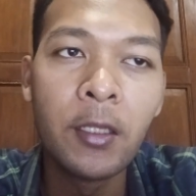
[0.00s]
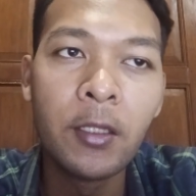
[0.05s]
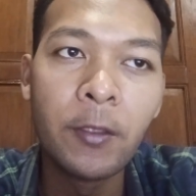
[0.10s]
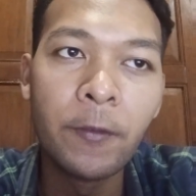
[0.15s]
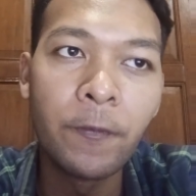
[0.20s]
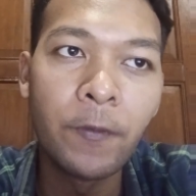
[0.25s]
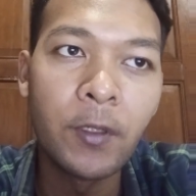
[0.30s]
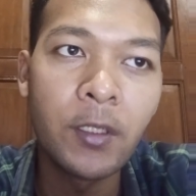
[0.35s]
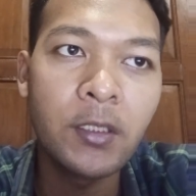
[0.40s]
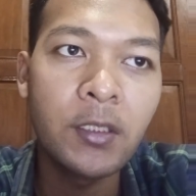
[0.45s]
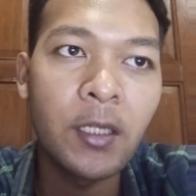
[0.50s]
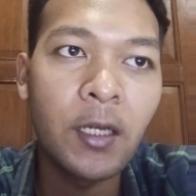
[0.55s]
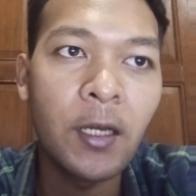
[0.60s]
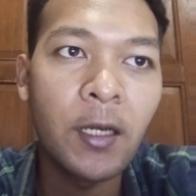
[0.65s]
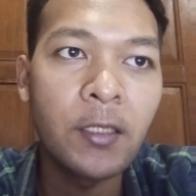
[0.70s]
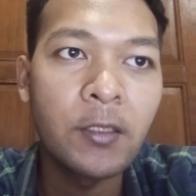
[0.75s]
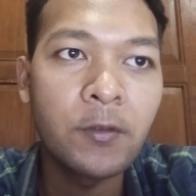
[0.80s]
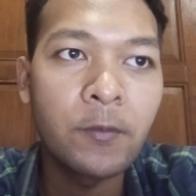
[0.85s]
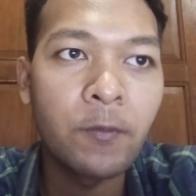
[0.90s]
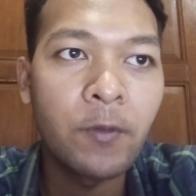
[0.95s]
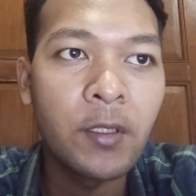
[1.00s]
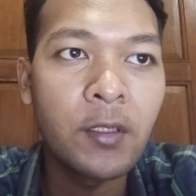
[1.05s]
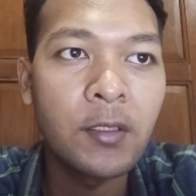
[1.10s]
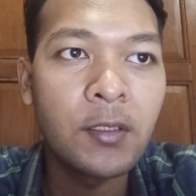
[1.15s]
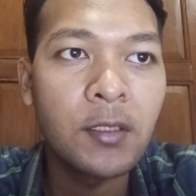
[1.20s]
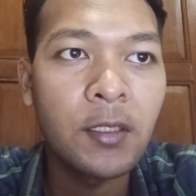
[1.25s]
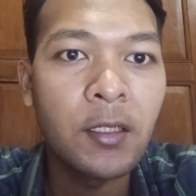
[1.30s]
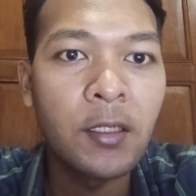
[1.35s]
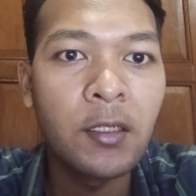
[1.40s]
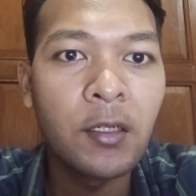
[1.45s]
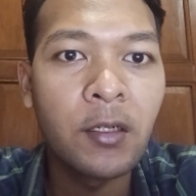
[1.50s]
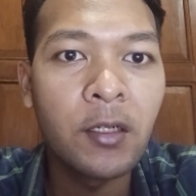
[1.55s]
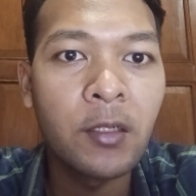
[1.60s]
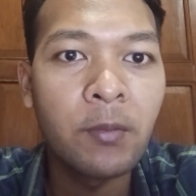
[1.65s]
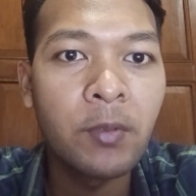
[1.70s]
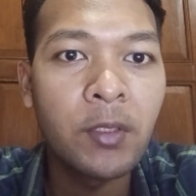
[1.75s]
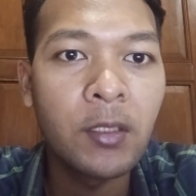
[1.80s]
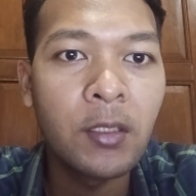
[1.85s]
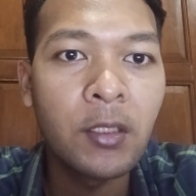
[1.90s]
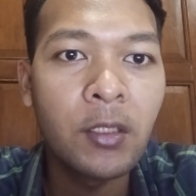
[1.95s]
The first, advanced and
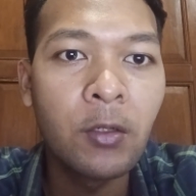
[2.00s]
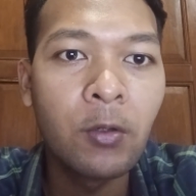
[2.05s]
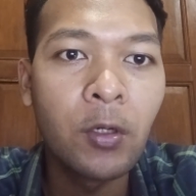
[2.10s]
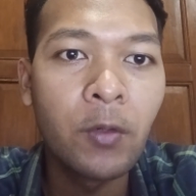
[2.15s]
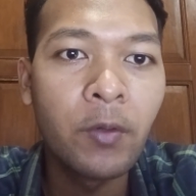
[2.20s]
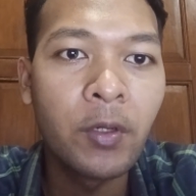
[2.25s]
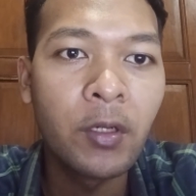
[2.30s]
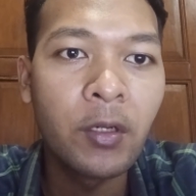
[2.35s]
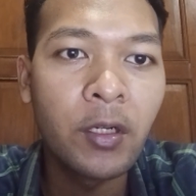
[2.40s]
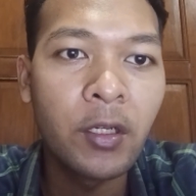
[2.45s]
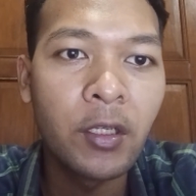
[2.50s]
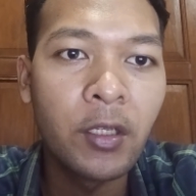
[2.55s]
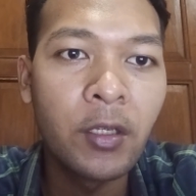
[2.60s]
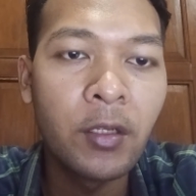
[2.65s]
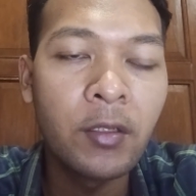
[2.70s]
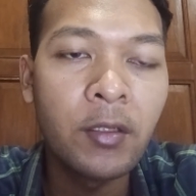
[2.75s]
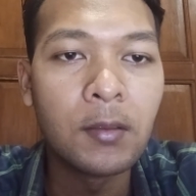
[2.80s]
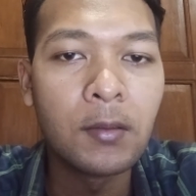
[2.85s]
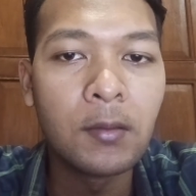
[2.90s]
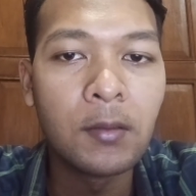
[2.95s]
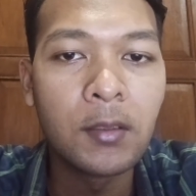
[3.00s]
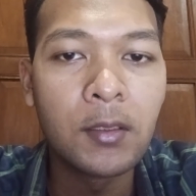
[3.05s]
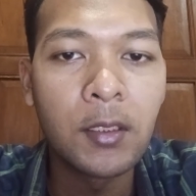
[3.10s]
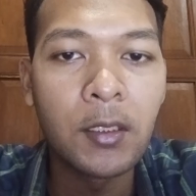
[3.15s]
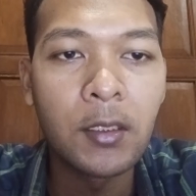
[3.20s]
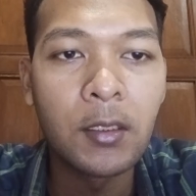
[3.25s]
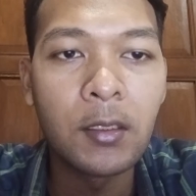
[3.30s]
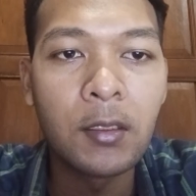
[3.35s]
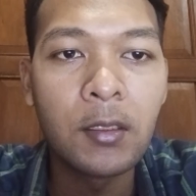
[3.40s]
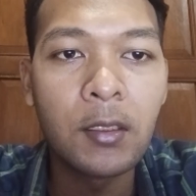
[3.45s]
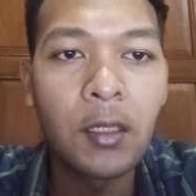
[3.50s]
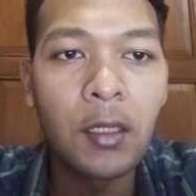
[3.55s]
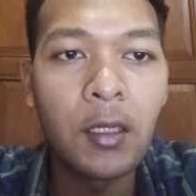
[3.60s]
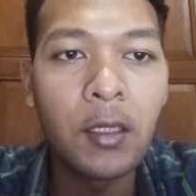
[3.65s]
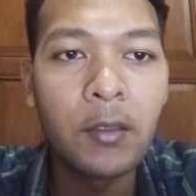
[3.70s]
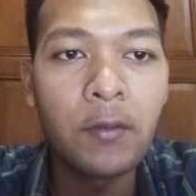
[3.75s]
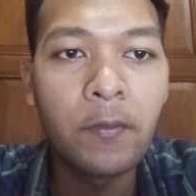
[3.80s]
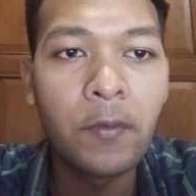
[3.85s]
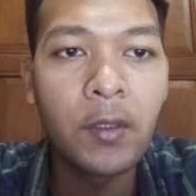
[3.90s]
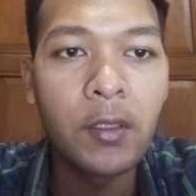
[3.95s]
rapidly growing region. The second,
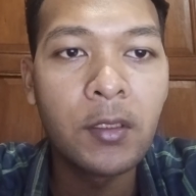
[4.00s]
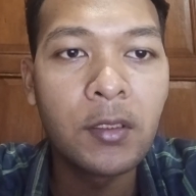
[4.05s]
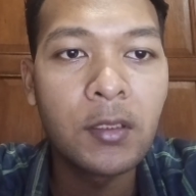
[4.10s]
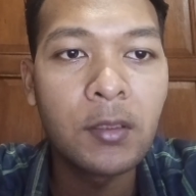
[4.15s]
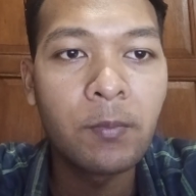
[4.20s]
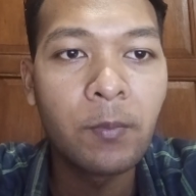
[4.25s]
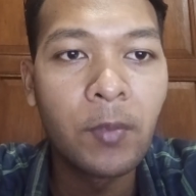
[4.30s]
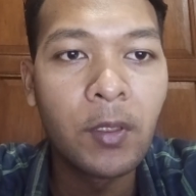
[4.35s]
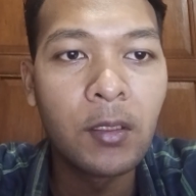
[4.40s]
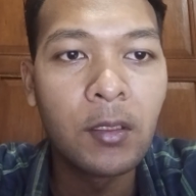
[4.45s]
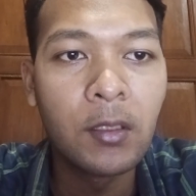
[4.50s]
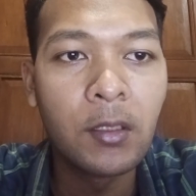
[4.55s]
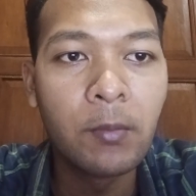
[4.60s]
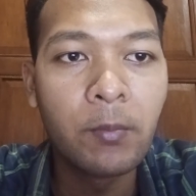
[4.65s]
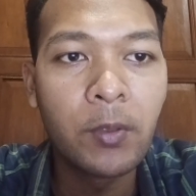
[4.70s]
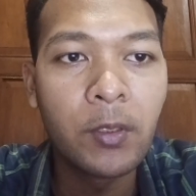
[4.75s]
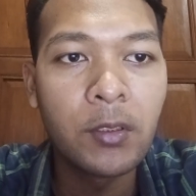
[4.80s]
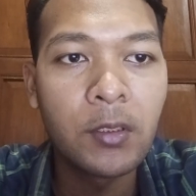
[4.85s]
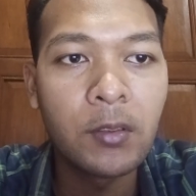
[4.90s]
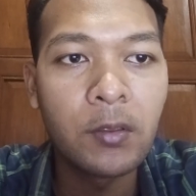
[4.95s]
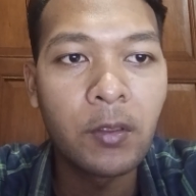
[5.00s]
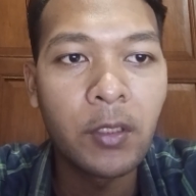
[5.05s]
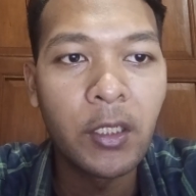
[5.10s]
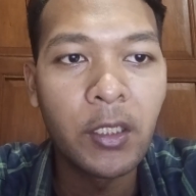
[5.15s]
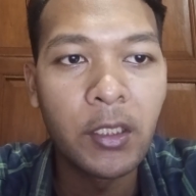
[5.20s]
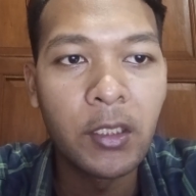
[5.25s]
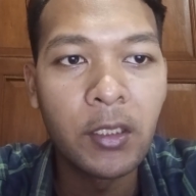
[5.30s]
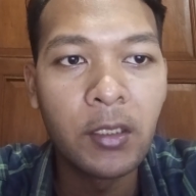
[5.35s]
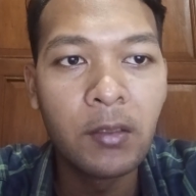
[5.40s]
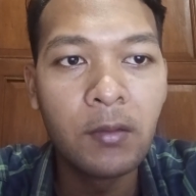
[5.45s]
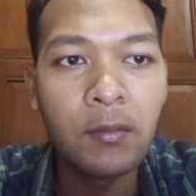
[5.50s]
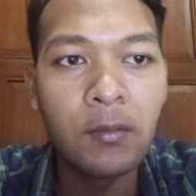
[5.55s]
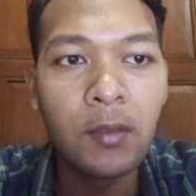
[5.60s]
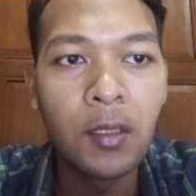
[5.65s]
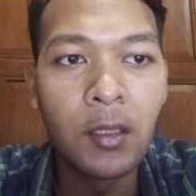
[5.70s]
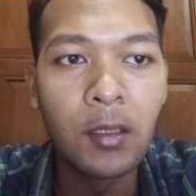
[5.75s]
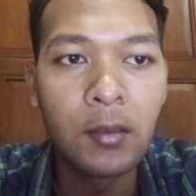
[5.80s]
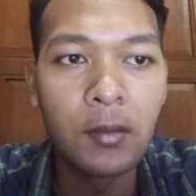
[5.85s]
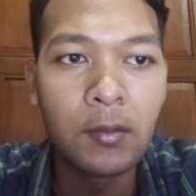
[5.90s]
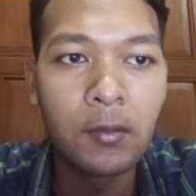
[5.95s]
advanced but depressed region.
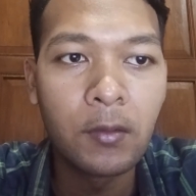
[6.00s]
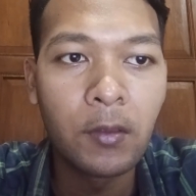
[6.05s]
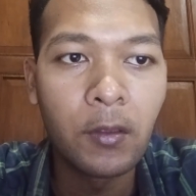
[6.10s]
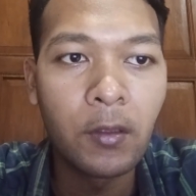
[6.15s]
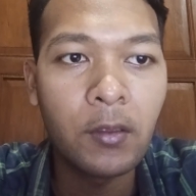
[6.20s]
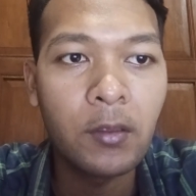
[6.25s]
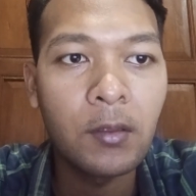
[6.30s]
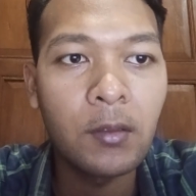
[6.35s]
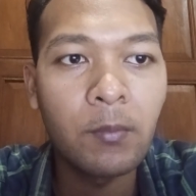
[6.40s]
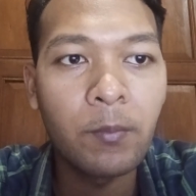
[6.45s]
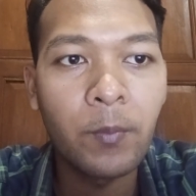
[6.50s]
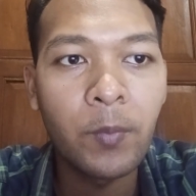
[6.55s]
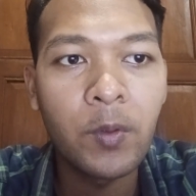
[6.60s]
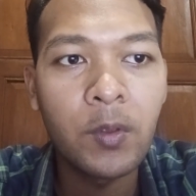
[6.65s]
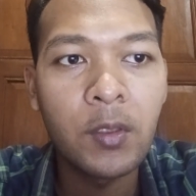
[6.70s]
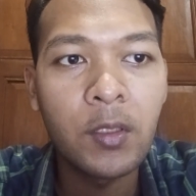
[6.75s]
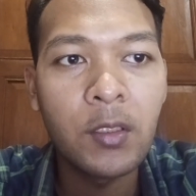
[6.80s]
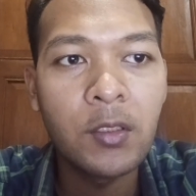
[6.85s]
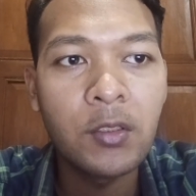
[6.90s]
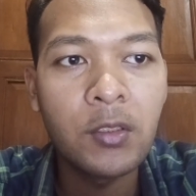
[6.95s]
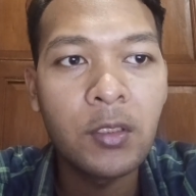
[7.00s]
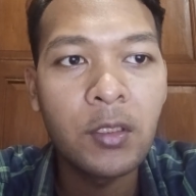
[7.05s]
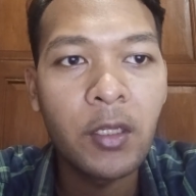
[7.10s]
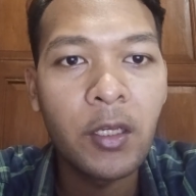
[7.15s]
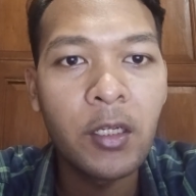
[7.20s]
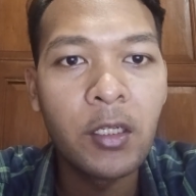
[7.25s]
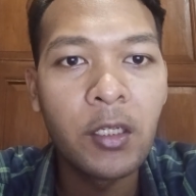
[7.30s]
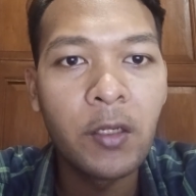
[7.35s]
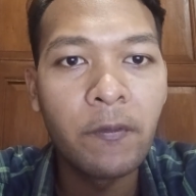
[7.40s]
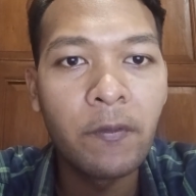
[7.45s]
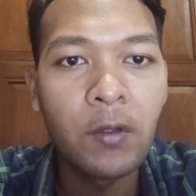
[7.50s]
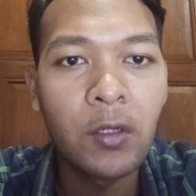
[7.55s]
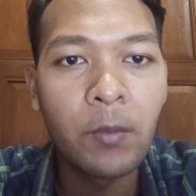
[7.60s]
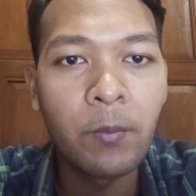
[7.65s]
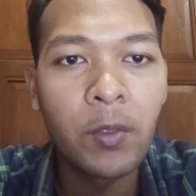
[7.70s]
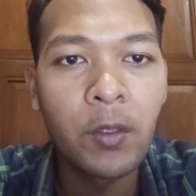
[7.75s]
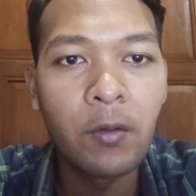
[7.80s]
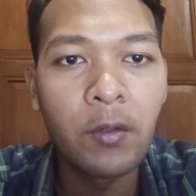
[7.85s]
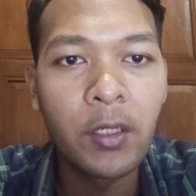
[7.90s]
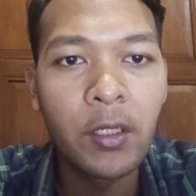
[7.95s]
Third, potential and
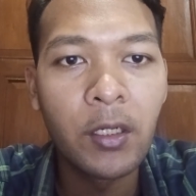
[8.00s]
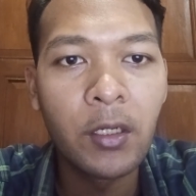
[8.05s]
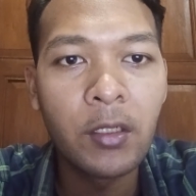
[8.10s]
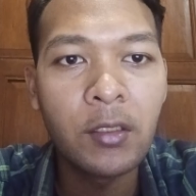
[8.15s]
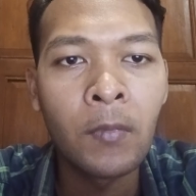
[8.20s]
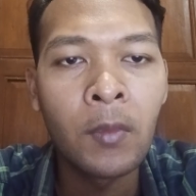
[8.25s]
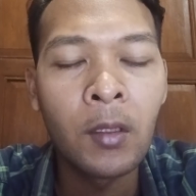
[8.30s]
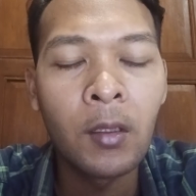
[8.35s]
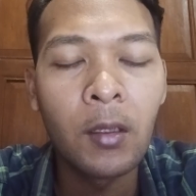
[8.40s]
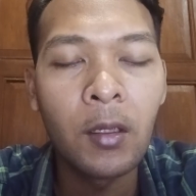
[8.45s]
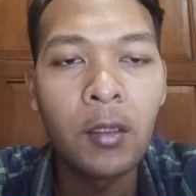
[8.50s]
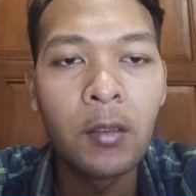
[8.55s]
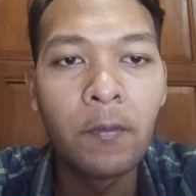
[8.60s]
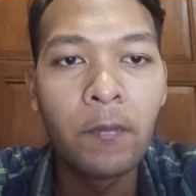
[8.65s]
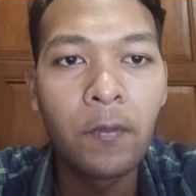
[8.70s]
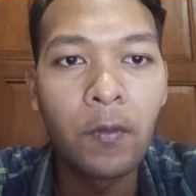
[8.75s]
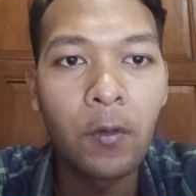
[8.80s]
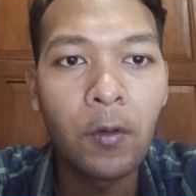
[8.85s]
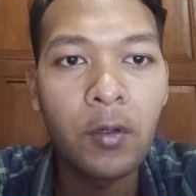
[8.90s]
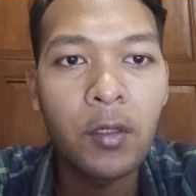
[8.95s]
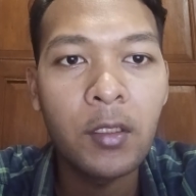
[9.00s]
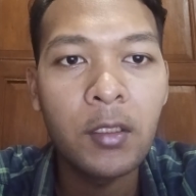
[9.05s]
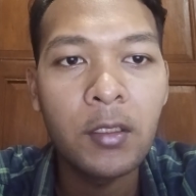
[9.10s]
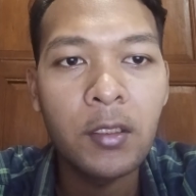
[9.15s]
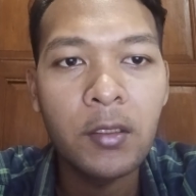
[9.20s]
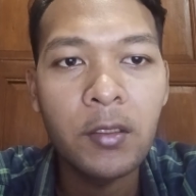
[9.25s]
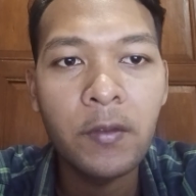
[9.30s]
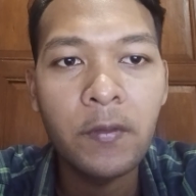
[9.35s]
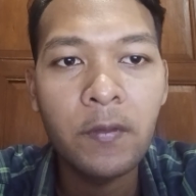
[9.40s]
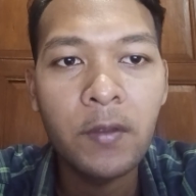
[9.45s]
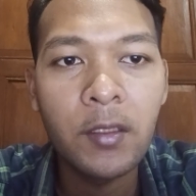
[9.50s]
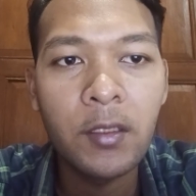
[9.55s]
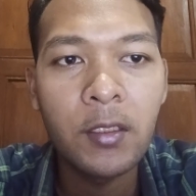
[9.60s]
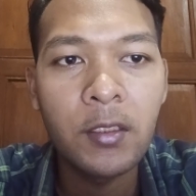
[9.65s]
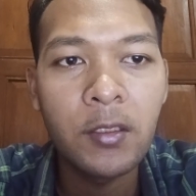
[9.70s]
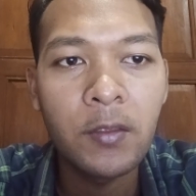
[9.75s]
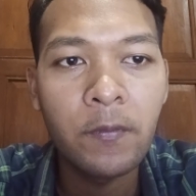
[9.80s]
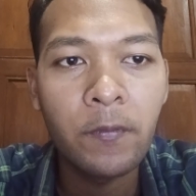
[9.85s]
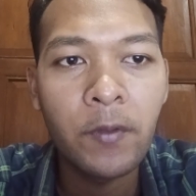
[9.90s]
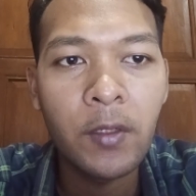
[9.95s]
developing region. And the fourth, relatively
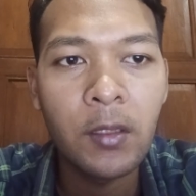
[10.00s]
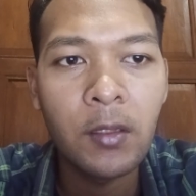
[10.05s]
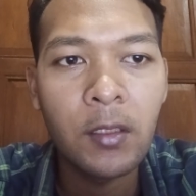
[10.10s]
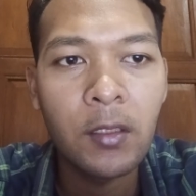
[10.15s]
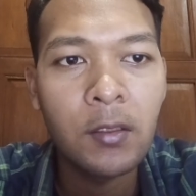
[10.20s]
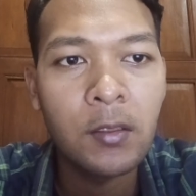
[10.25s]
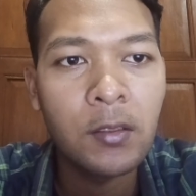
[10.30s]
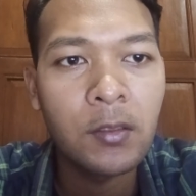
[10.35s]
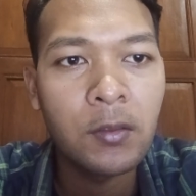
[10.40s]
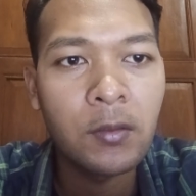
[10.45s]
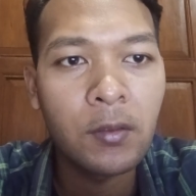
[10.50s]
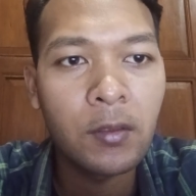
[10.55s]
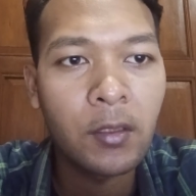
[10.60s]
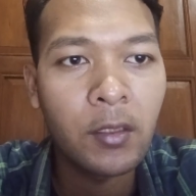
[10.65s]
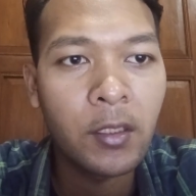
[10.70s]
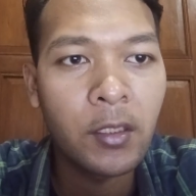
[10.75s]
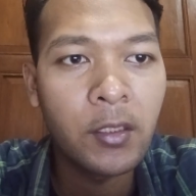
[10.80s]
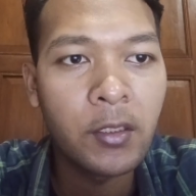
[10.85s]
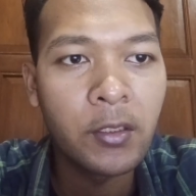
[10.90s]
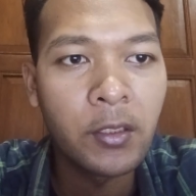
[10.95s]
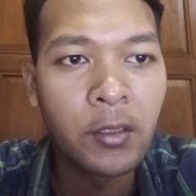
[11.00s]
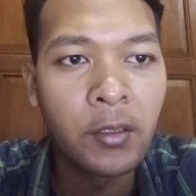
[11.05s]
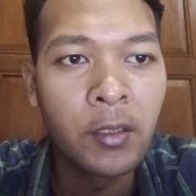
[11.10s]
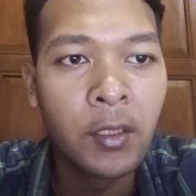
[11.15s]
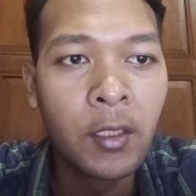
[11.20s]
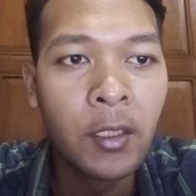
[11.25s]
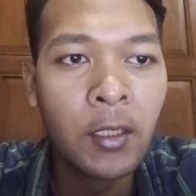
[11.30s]
disadvantaged region.